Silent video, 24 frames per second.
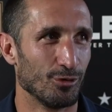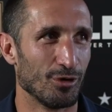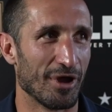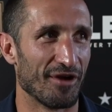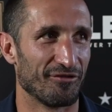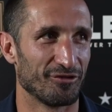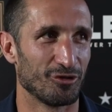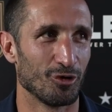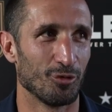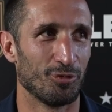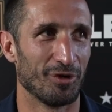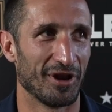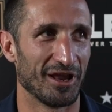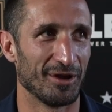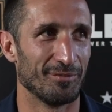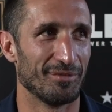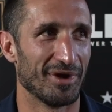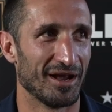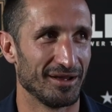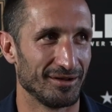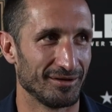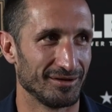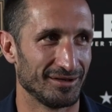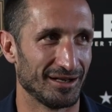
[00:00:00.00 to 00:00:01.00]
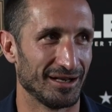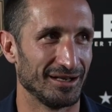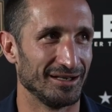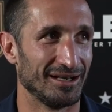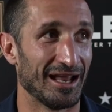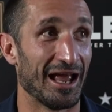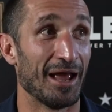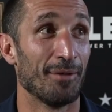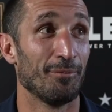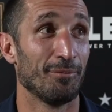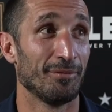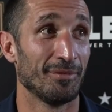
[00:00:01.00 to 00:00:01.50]
have to play better than
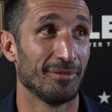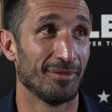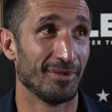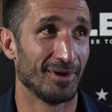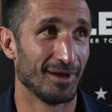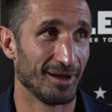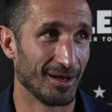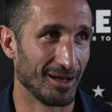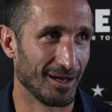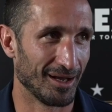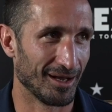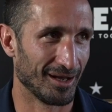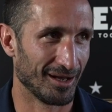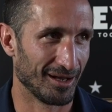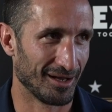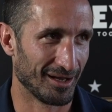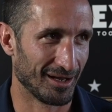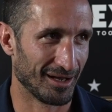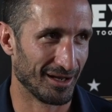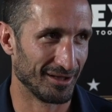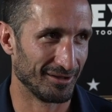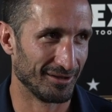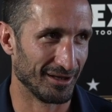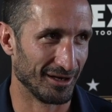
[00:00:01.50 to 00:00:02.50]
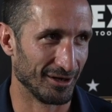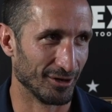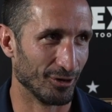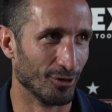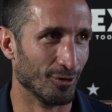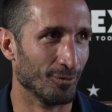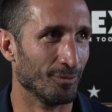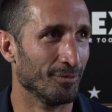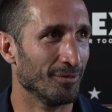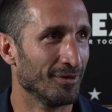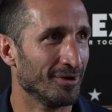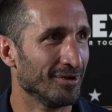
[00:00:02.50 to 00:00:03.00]
them at their
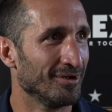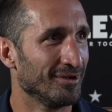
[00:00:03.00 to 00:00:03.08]
home.